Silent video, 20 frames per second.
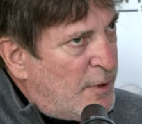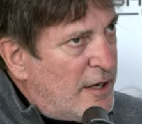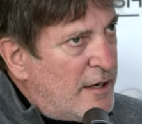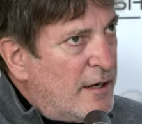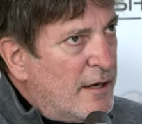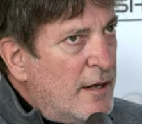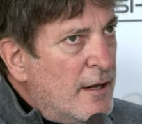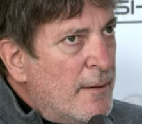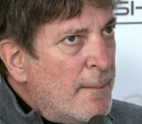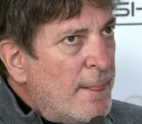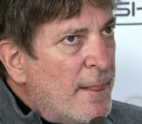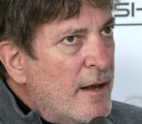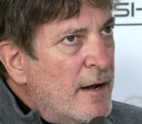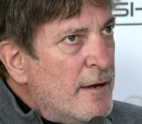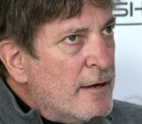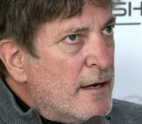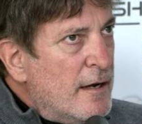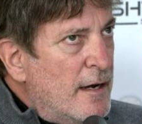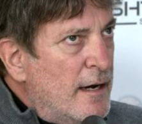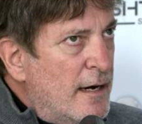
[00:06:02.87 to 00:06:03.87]
But
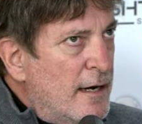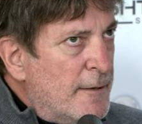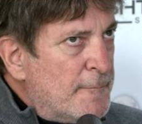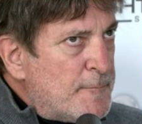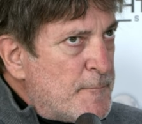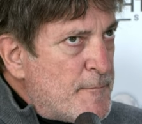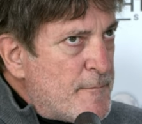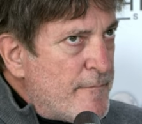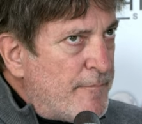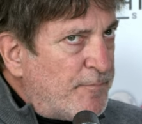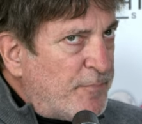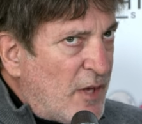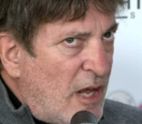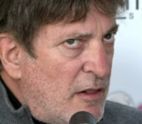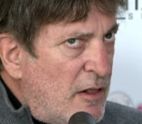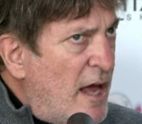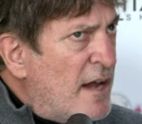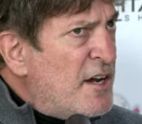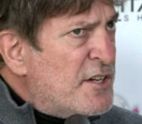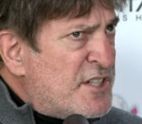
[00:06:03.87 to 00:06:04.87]
a
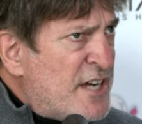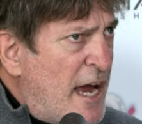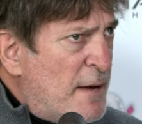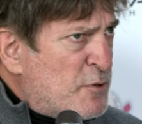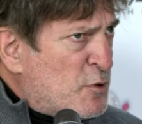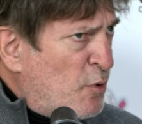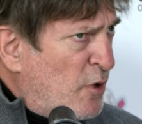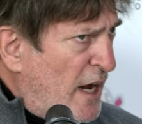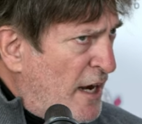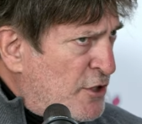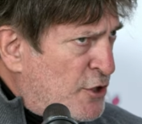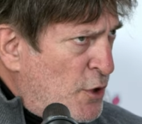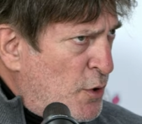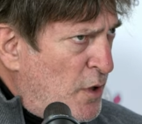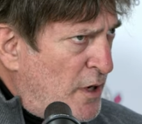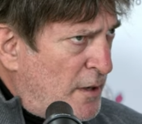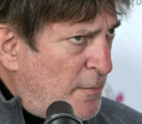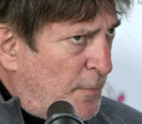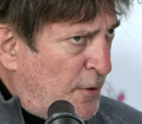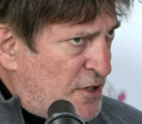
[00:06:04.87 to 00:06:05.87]
lot of times when I
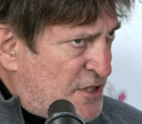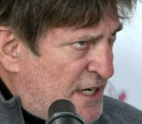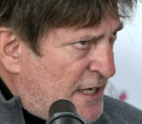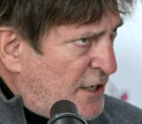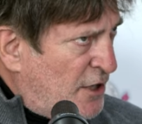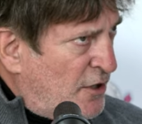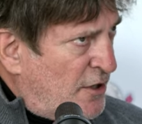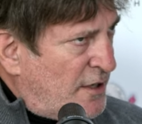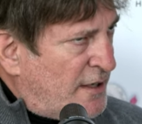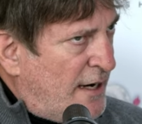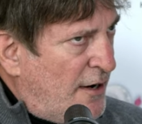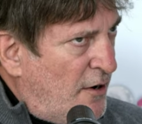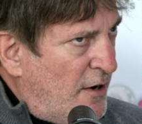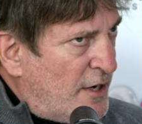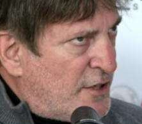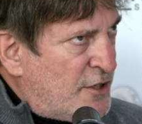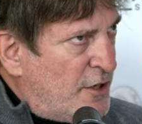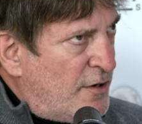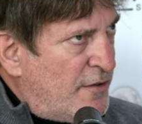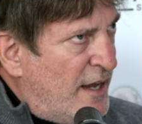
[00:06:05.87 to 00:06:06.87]
do a particular
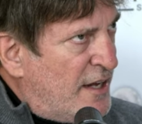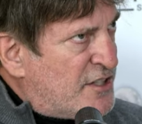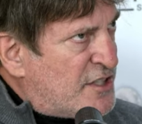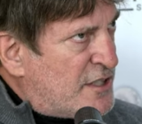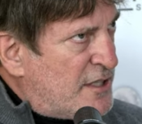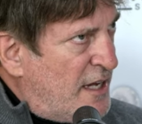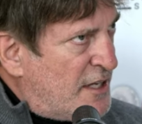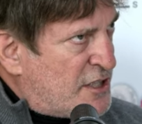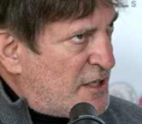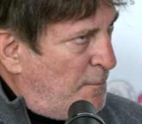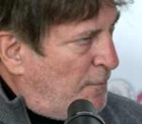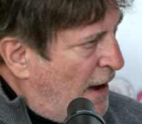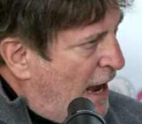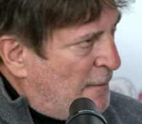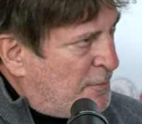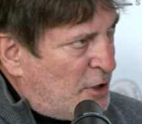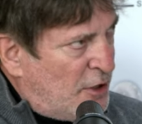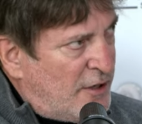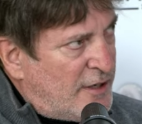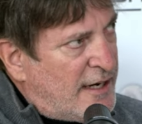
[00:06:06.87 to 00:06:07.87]
character that's a
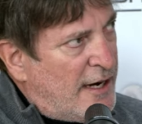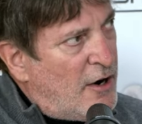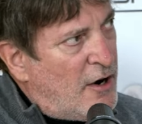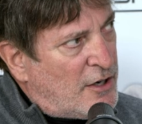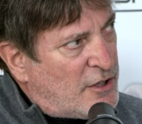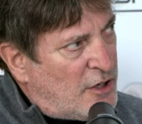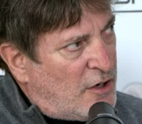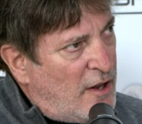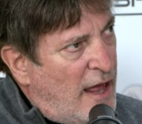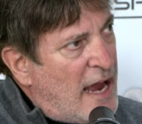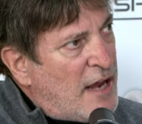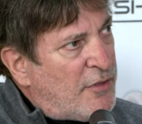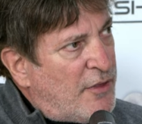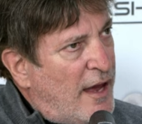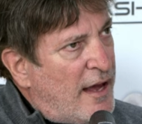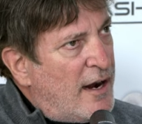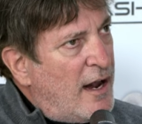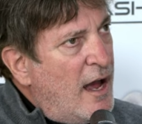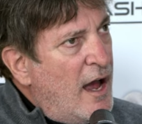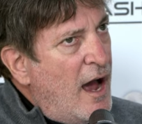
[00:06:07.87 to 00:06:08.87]
popular character like
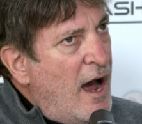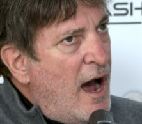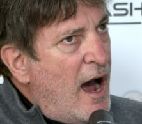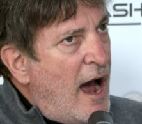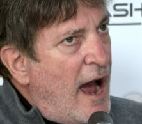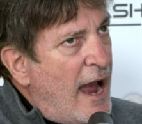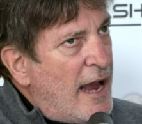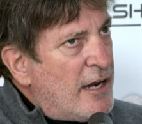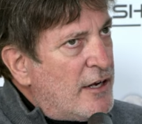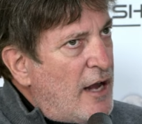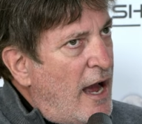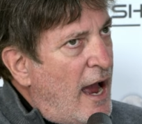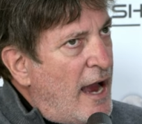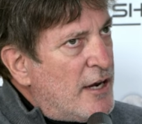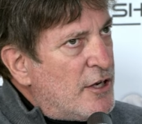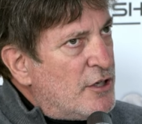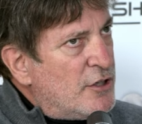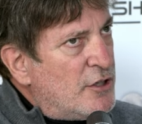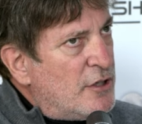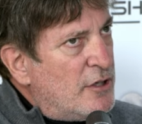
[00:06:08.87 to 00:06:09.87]
that,
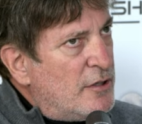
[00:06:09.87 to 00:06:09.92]
I